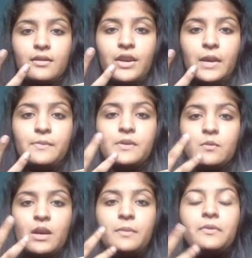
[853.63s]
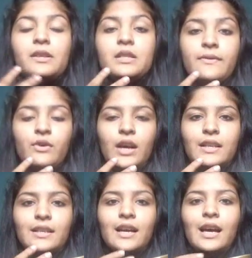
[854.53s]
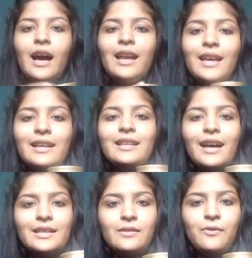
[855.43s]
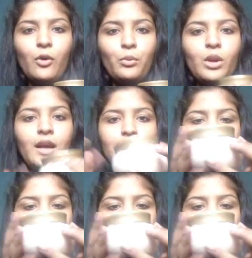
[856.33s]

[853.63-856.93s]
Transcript: creams make me feel suffocated. I like a lighter formula, and